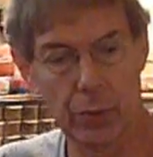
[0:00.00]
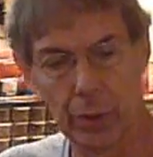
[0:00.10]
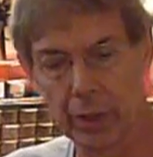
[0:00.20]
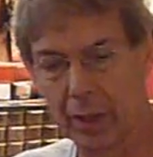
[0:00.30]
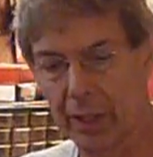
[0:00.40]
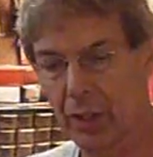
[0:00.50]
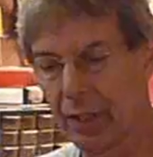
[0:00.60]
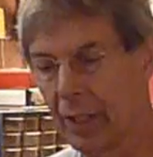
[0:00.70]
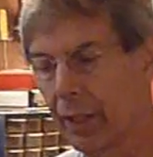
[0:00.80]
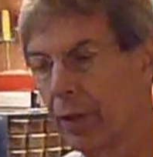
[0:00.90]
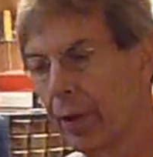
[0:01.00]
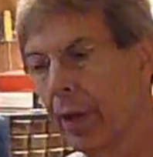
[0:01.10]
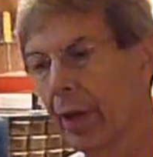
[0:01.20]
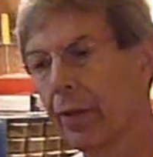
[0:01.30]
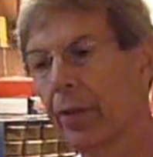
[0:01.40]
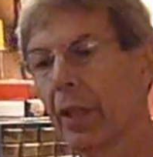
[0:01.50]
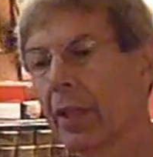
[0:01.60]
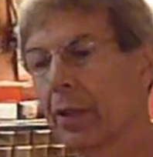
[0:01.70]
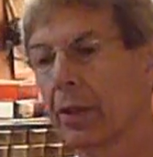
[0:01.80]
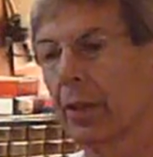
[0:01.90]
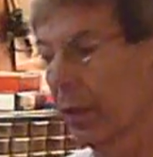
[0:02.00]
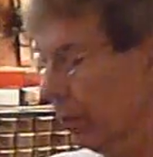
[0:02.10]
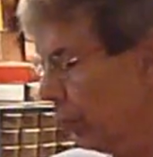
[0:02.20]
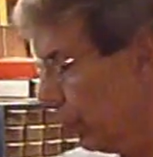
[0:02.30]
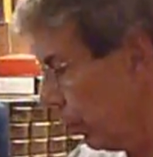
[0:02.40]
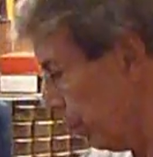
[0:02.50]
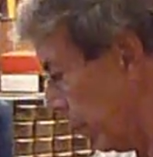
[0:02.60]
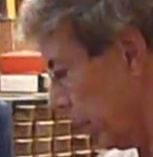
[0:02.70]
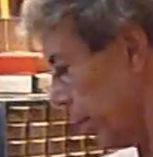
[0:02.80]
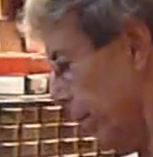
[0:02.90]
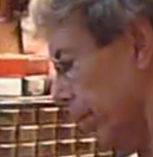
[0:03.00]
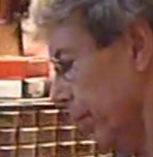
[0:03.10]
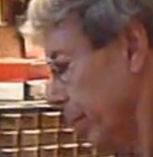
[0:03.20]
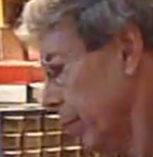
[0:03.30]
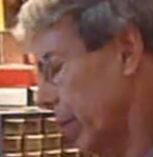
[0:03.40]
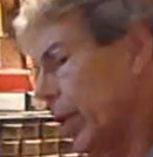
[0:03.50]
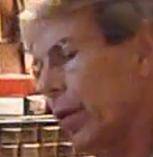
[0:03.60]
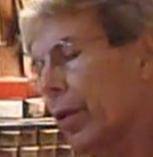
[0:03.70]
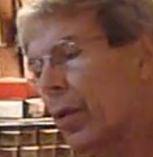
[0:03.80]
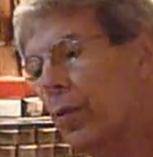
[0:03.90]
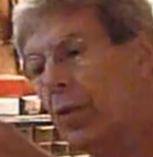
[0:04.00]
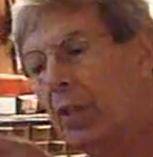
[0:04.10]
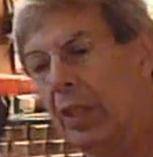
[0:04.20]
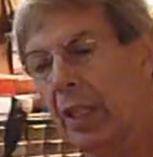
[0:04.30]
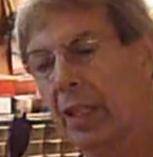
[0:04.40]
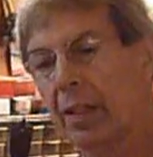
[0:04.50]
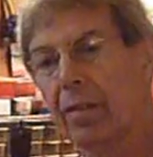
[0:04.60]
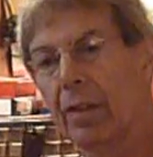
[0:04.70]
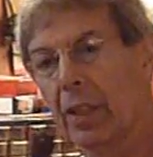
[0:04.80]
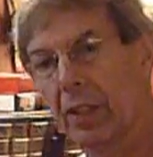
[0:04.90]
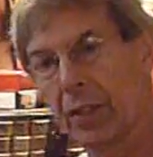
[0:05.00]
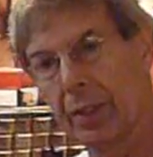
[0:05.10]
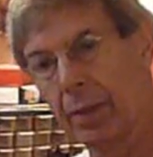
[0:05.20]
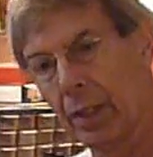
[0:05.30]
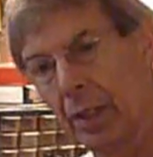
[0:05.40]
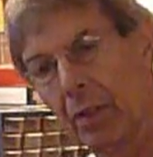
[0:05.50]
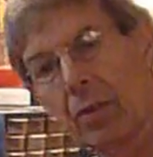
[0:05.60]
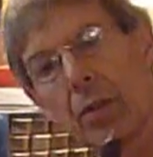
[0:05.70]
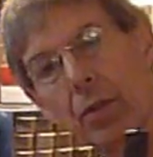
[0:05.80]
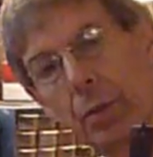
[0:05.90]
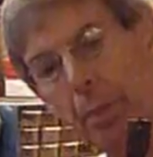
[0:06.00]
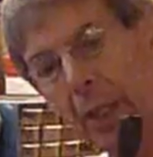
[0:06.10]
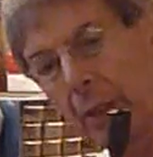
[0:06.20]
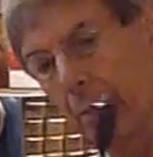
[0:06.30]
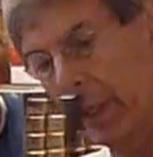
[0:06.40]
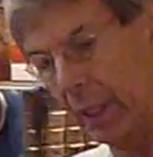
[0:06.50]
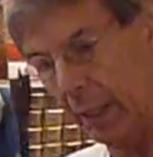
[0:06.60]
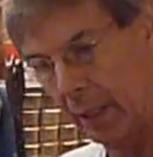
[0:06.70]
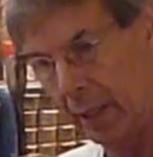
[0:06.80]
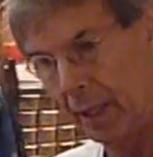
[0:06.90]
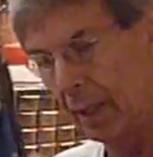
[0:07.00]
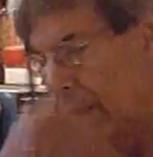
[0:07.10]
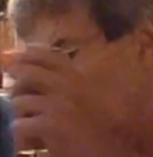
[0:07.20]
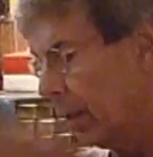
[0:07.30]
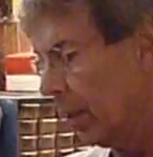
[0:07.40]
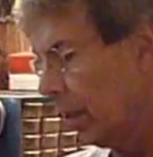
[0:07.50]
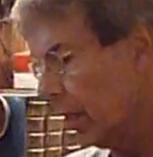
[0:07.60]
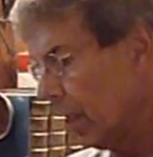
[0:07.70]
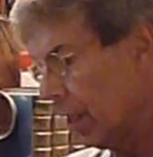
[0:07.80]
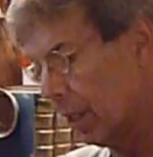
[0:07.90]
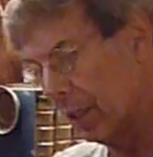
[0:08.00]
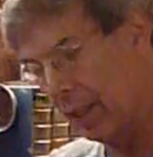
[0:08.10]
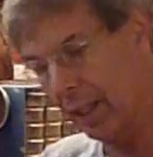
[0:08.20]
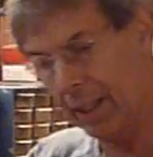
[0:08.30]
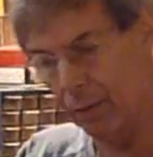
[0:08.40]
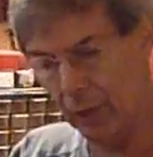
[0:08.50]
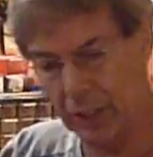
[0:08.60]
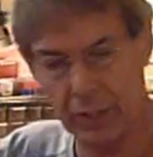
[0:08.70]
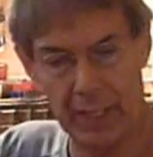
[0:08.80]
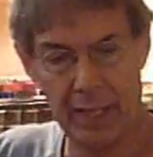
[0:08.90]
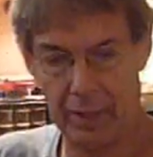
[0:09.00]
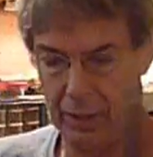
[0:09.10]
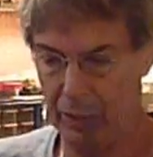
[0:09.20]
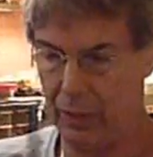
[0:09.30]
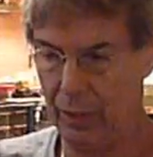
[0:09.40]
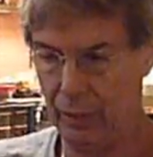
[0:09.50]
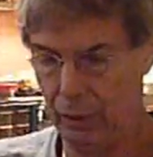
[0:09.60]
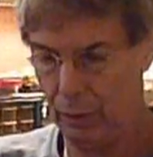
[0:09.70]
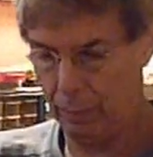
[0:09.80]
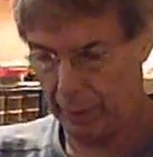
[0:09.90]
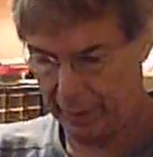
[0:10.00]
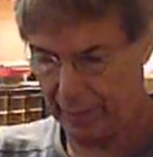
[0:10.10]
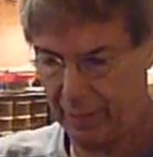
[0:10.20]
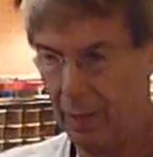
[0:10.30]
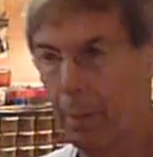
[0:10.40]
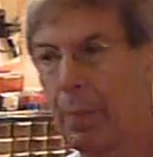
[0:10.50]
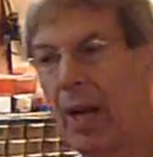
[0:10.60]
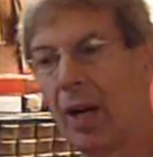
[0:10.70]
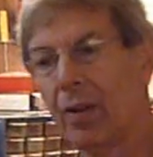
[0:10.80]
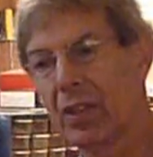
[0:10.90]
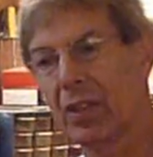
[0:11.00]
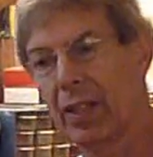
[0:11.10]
drill extender thing with the drill bit here goes in the end of this, the spade bit, and it can reach down in the tube about